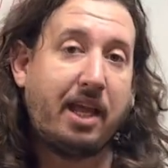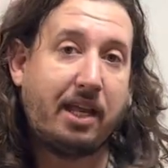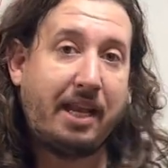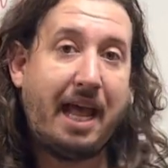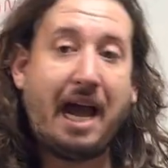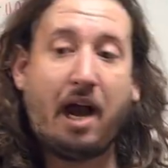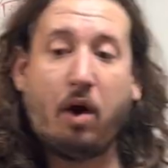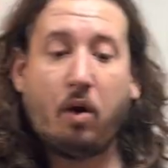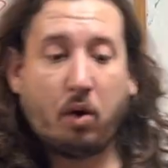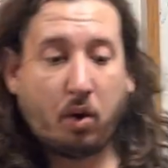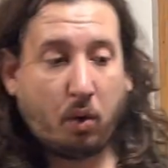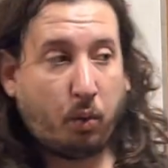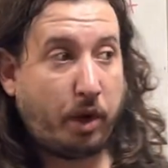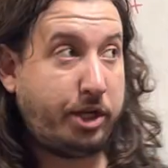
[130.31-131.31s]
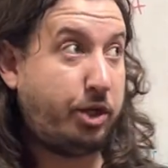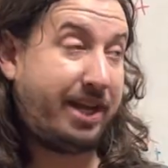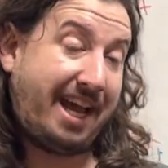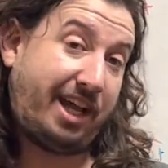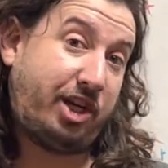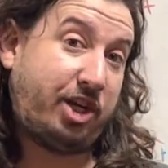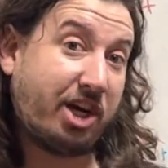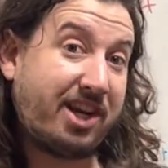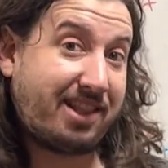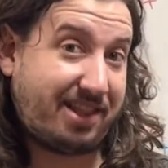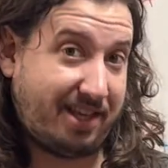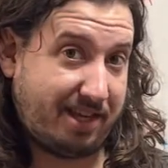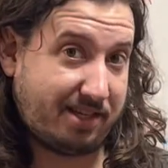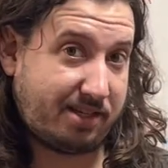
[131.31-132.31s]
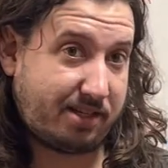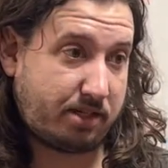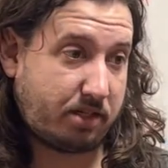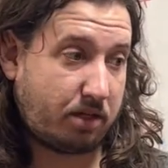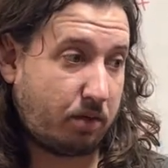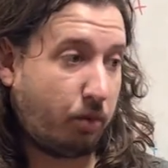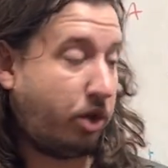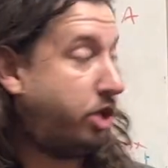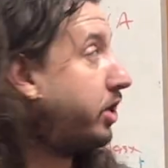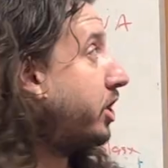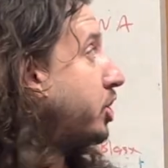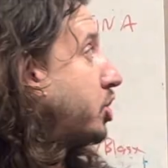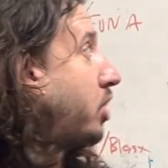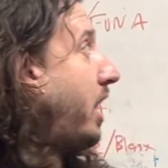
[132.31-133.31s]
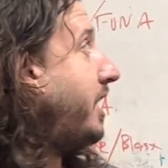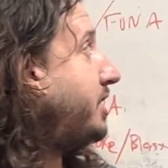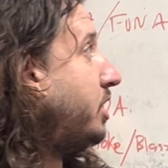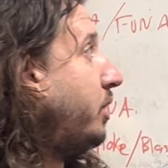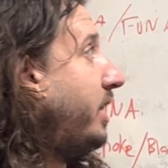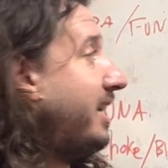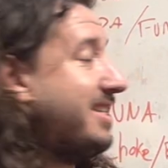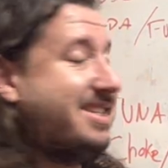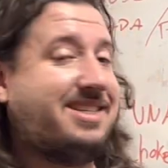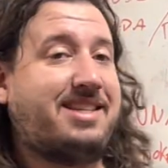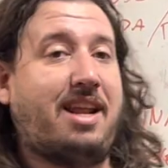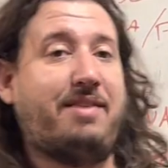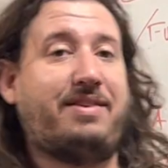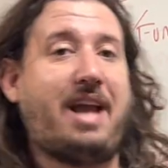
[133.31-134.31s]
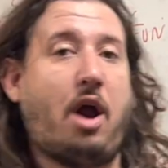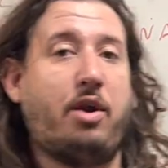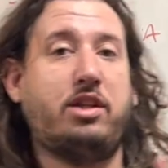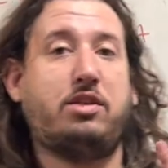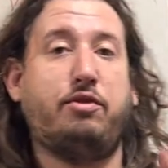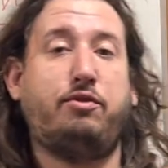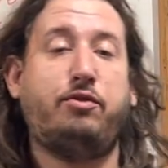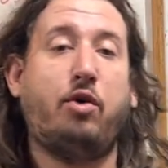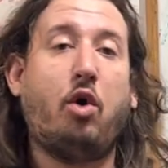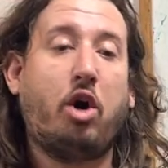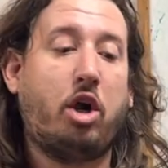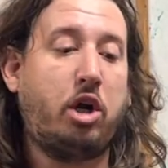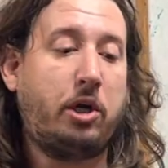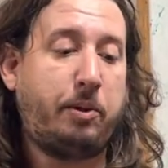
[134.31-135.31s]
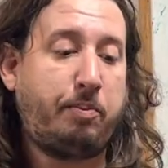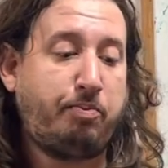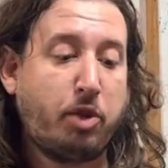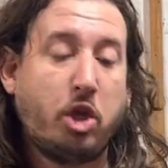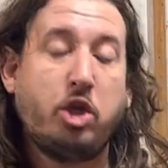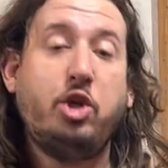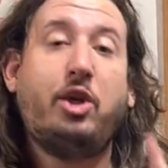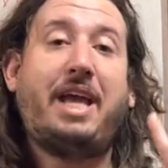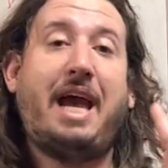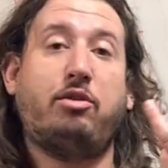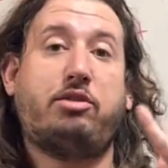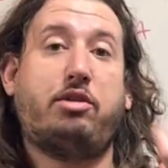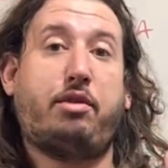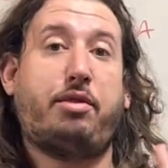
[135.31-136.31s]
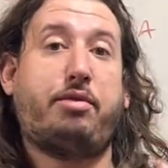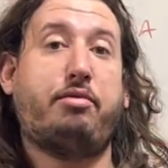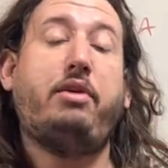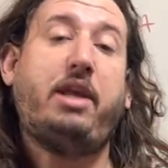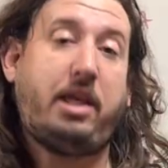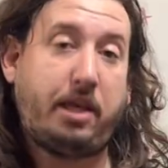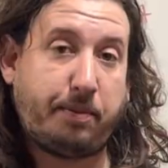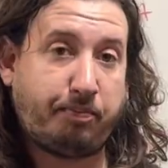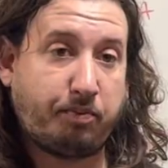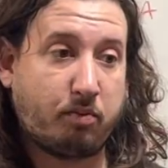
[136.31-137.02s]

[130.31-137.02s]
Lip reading: Now, when you get good at this, what you can try doing is, instead of counting to 4, you count to 3.